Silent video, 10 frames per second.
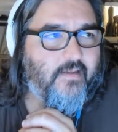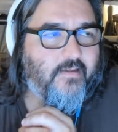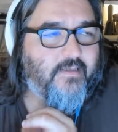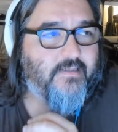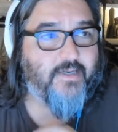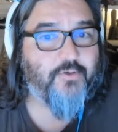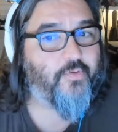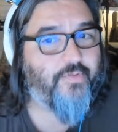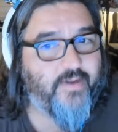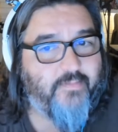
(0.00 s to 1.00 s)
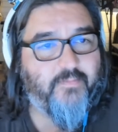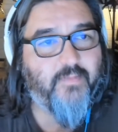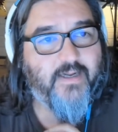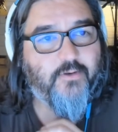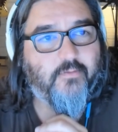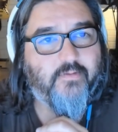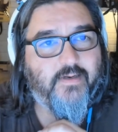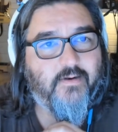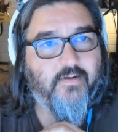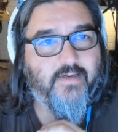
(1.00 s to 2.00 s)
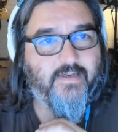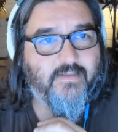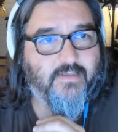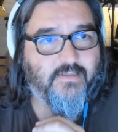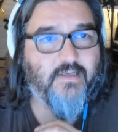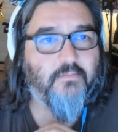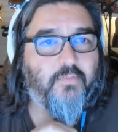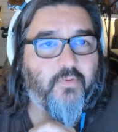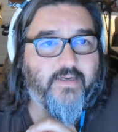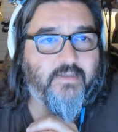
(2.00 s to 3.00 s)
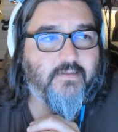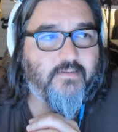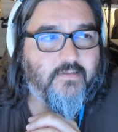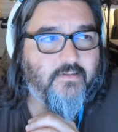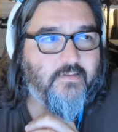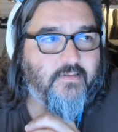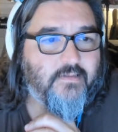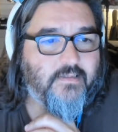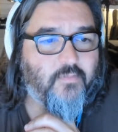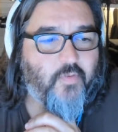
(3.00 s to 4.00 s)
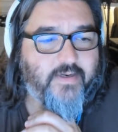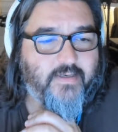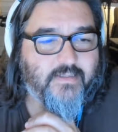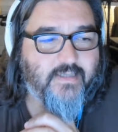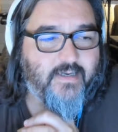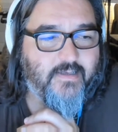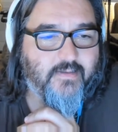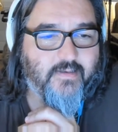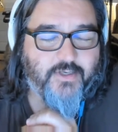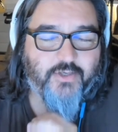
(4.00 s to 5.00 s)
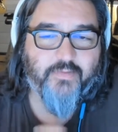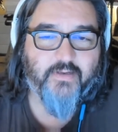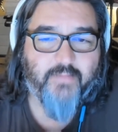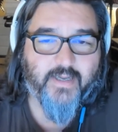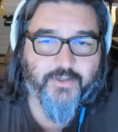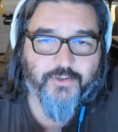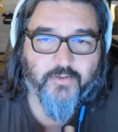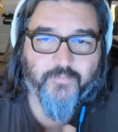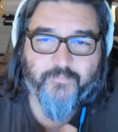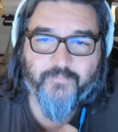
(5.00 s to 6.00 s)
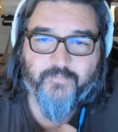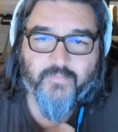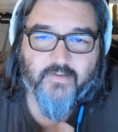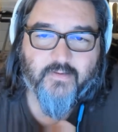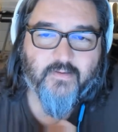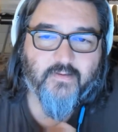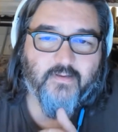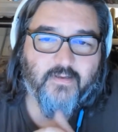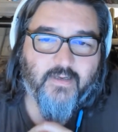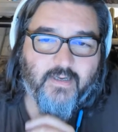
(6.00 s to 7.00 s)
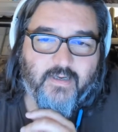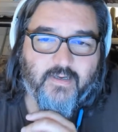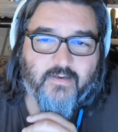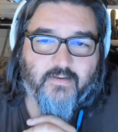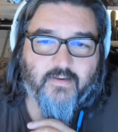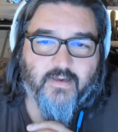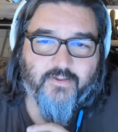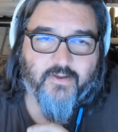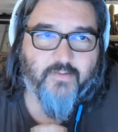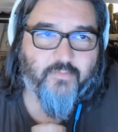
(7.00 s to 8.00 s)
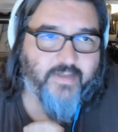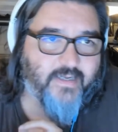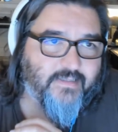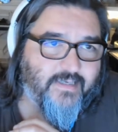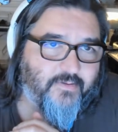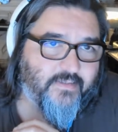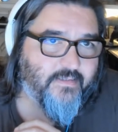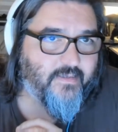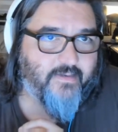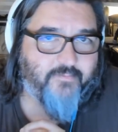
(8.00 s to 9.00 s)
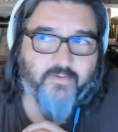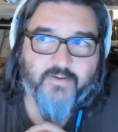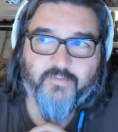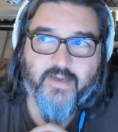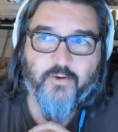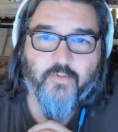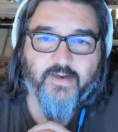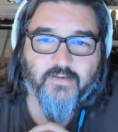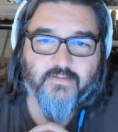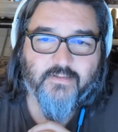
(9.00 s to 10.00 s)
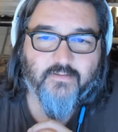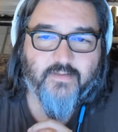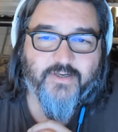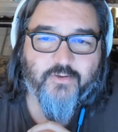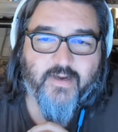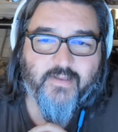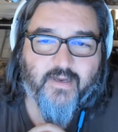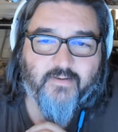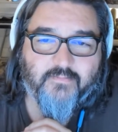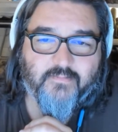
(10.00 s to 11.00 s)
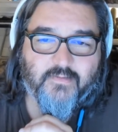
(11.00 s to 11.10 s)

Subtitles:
The central theme in my career is, at some point, someone decided that I should be a manager. And I thought, well, that sounds like very flattering, so let me try that.